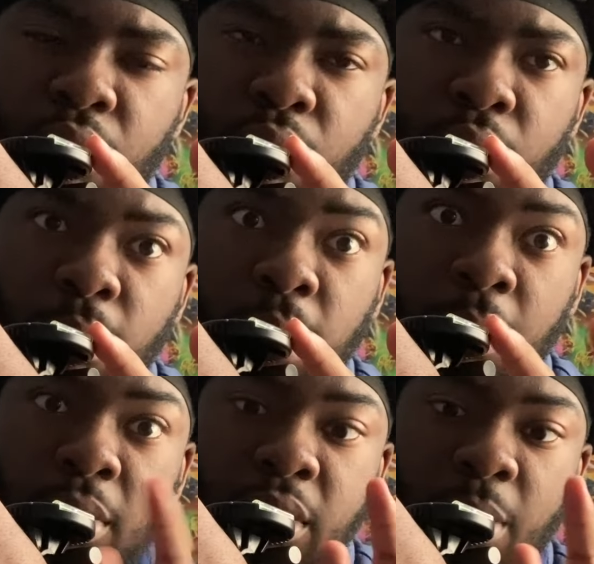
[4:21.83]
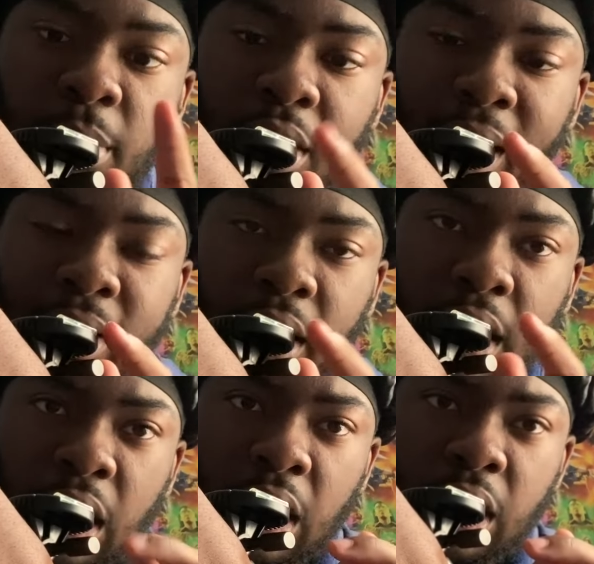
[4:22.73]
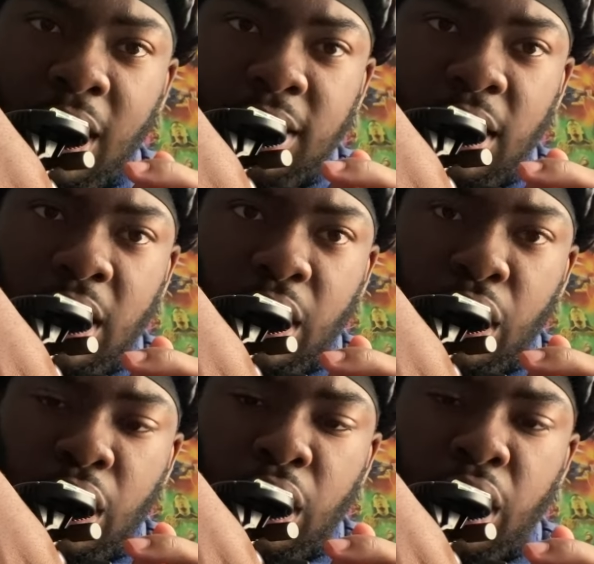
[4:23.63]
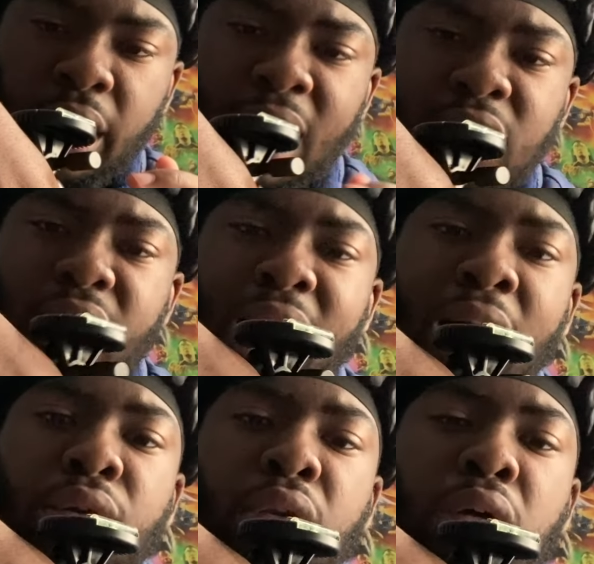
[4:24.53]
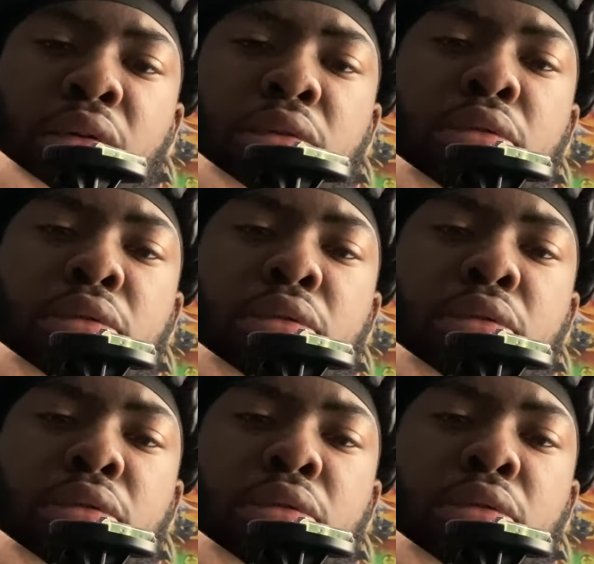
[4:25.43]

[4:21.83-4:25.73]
when the bubble is in the middle like that, y'all see it? Actually, y'all don't.